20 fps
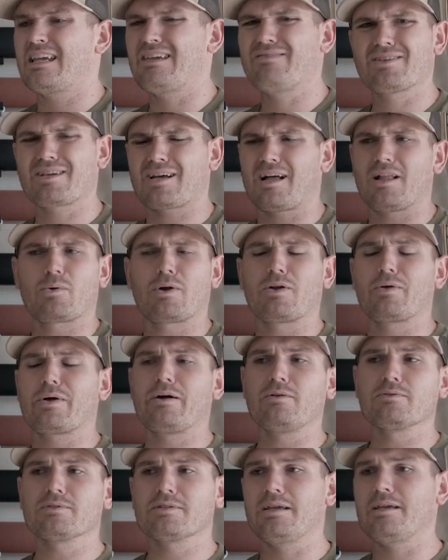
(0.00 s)
even the
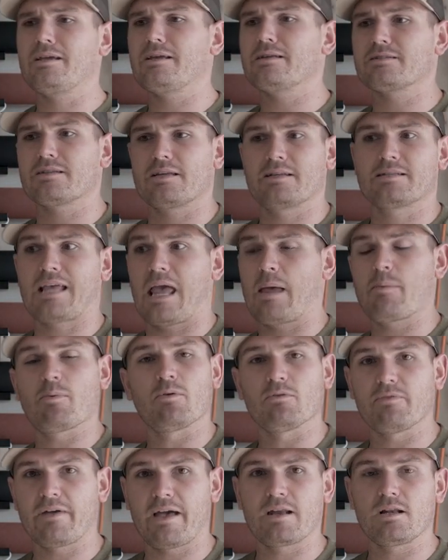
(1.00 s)
Colorado LT is
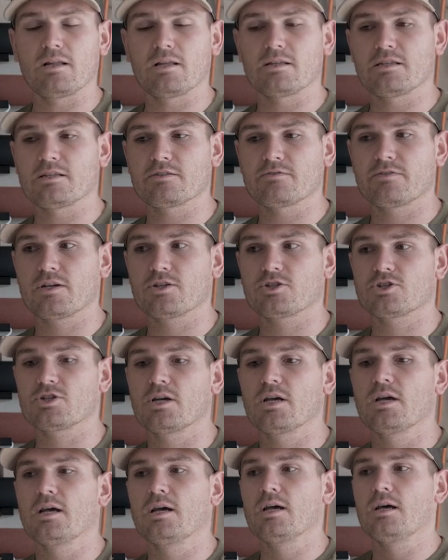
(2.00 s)
capable of handling these
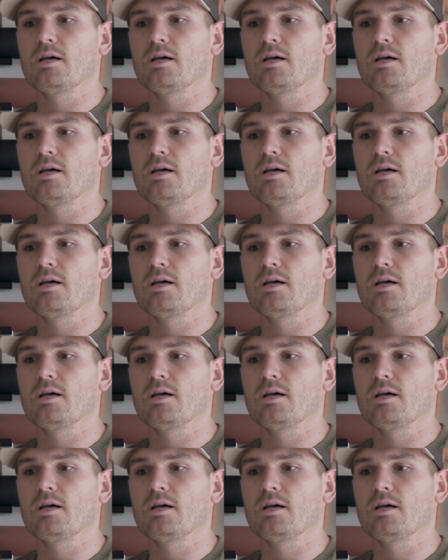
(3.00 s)
fish.